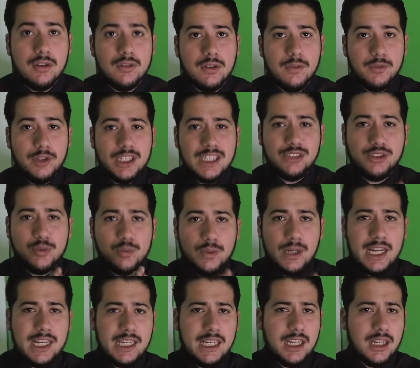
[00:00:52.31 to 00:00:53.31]
So if you guys are
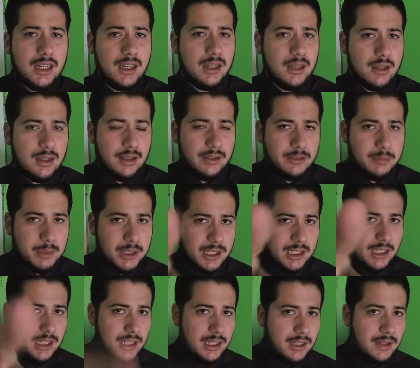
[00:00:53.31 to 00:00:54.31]
ready, let's
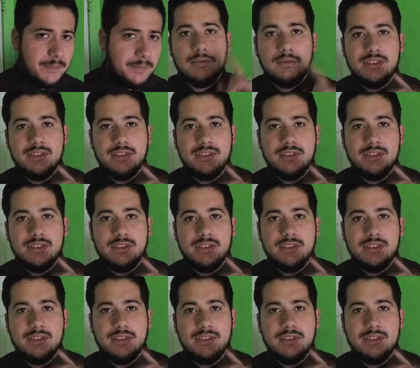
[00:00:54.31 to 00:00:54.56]
begin.